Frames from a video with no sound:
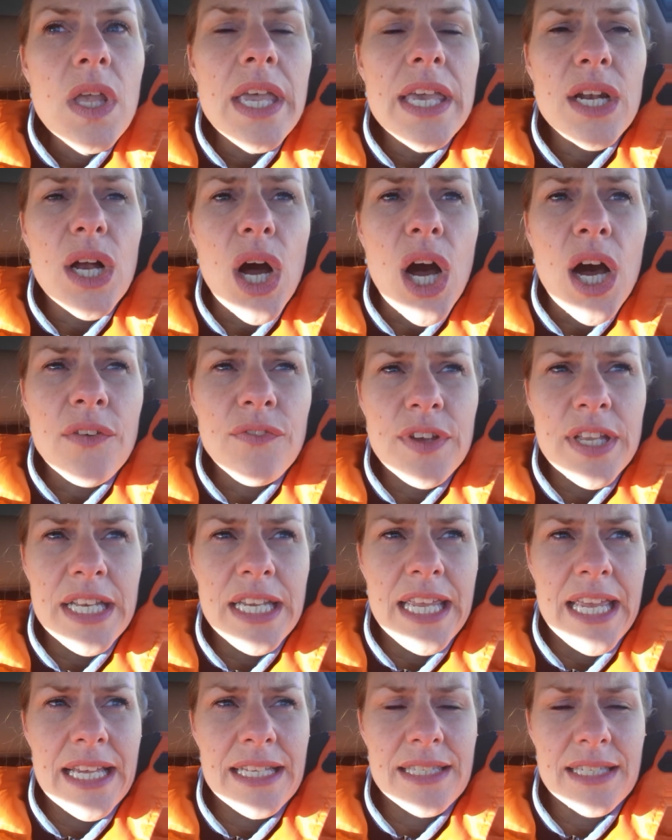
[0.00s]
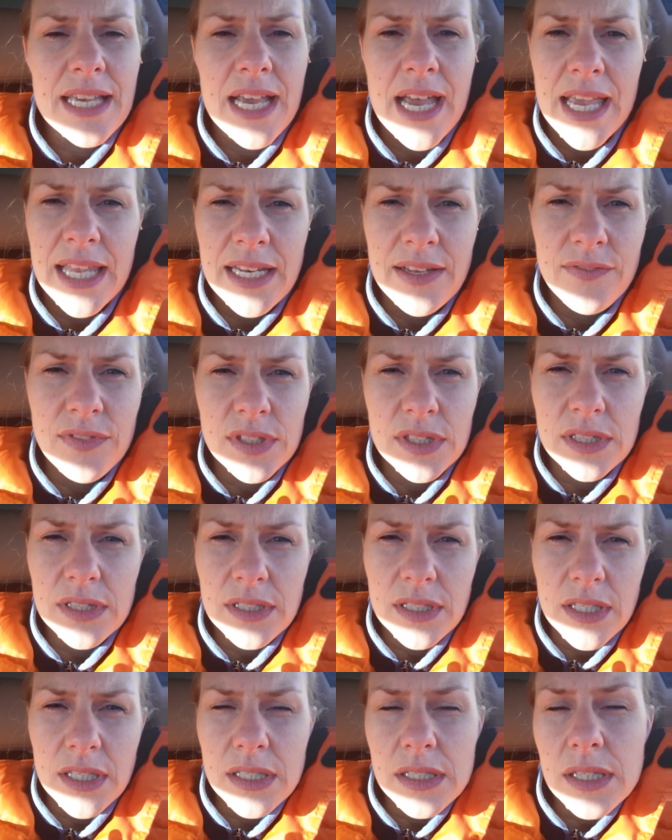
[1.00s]
it often gets kind
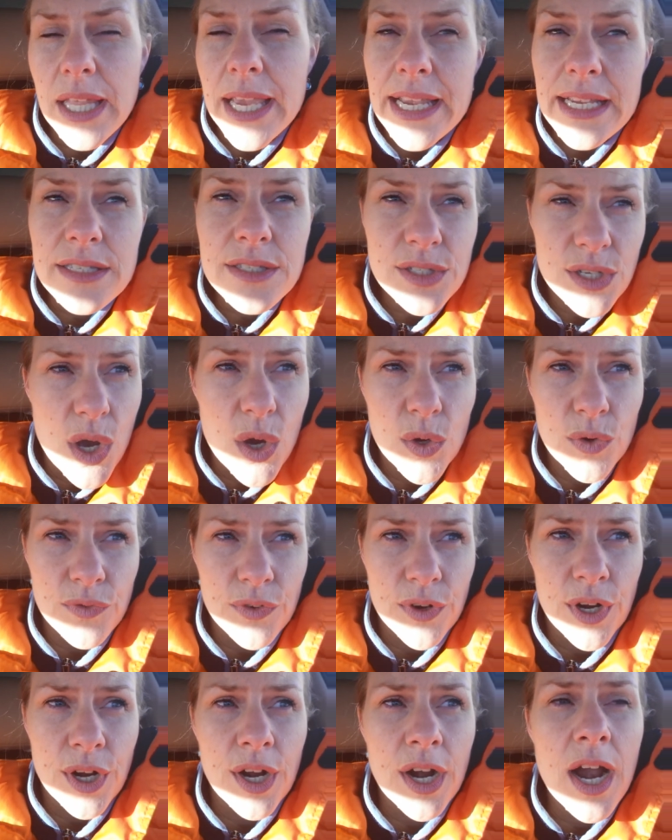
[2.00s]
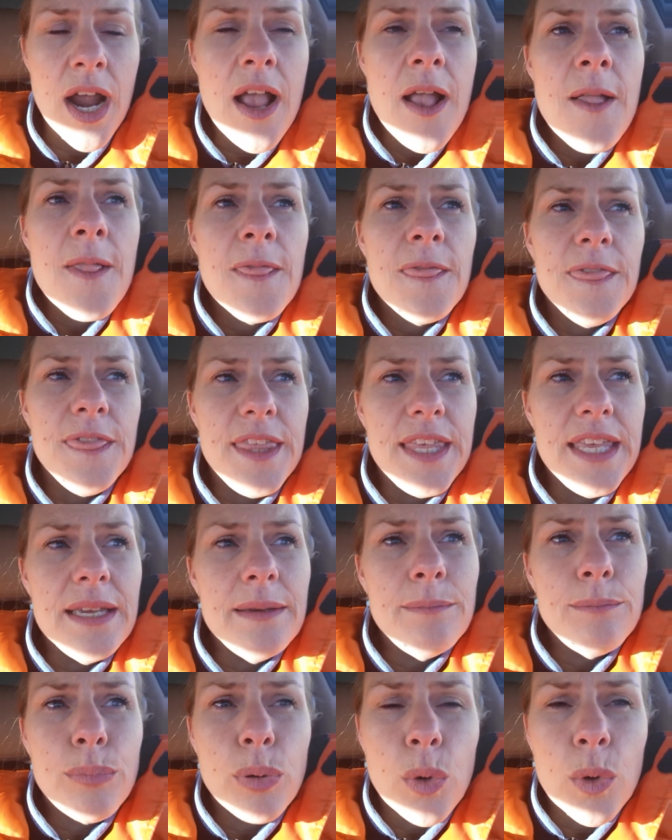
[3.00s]
of glazed over the
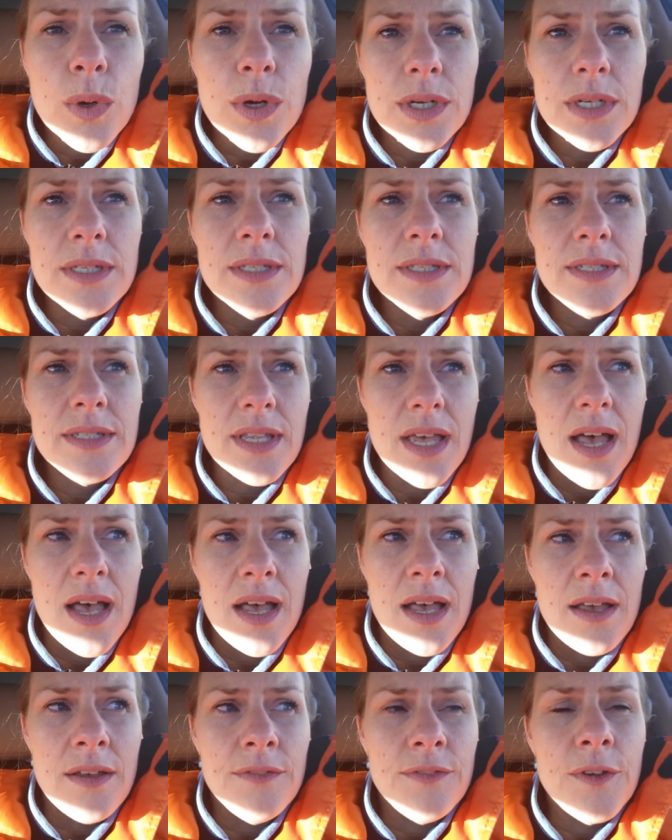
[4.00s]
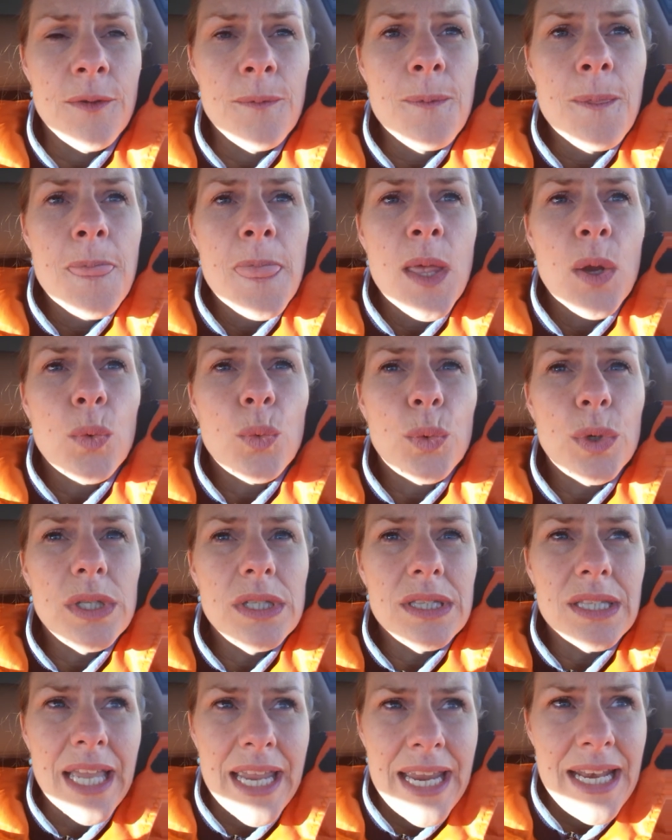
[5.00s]
importance of
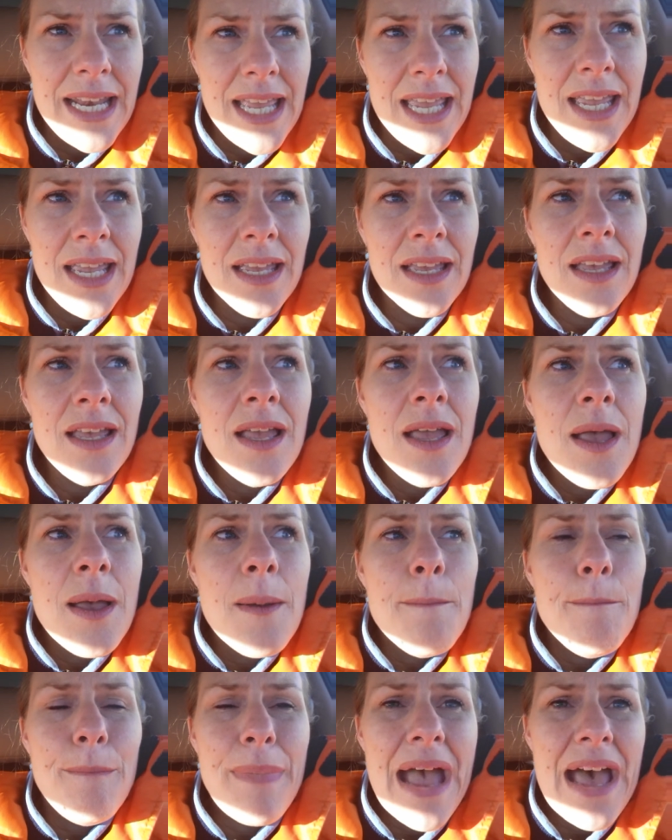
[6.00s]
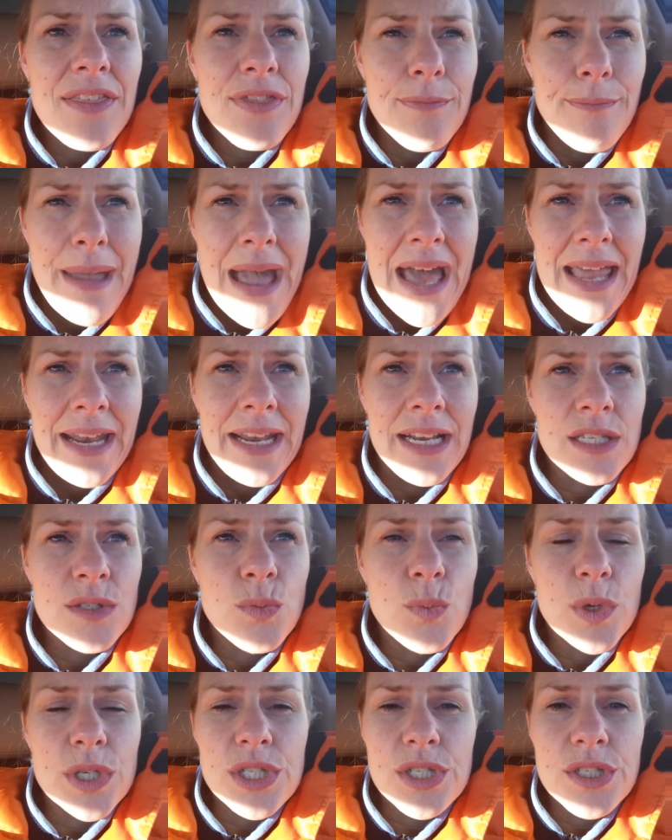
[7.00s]
relating mathematics,
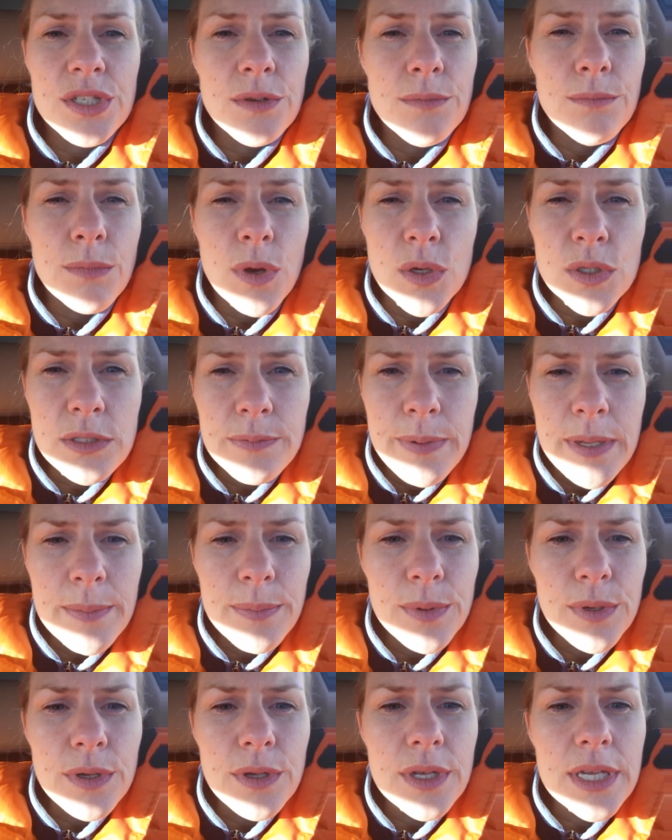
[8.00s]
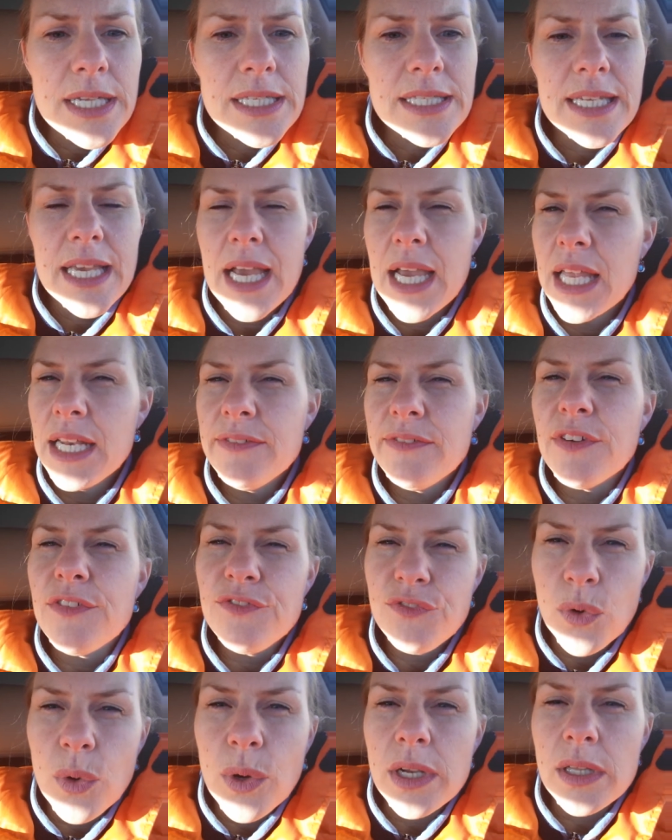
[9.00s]
which to most people is kind of a
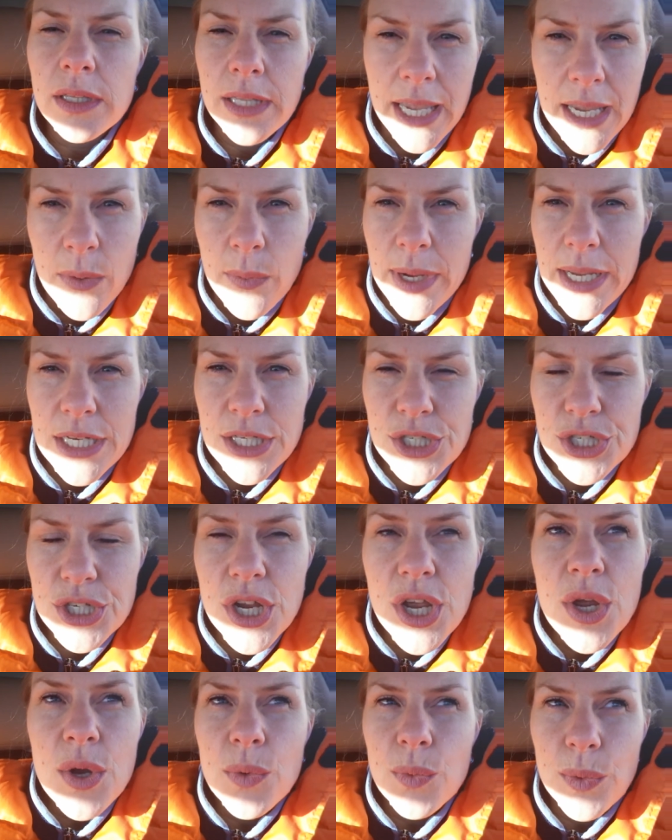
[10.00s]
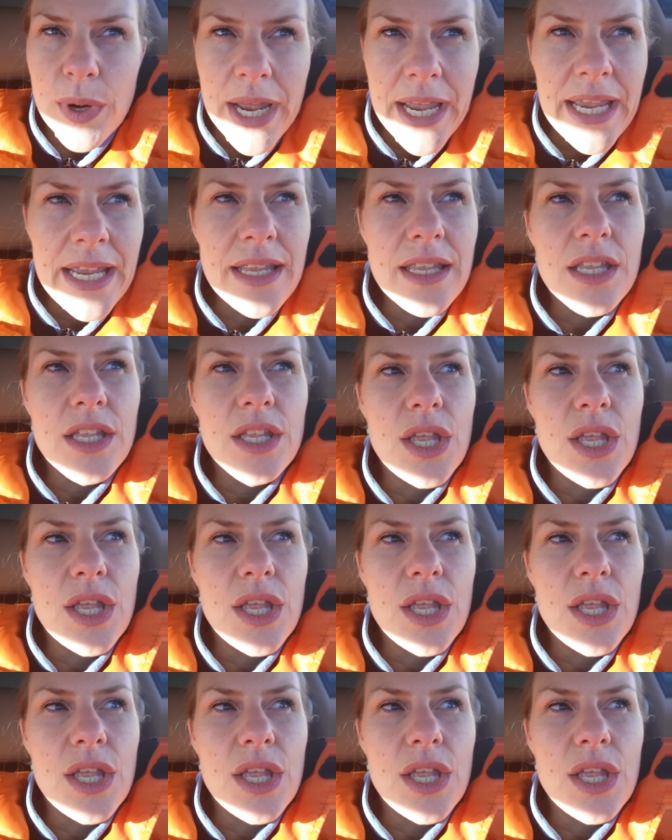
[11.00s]
foreign language, right?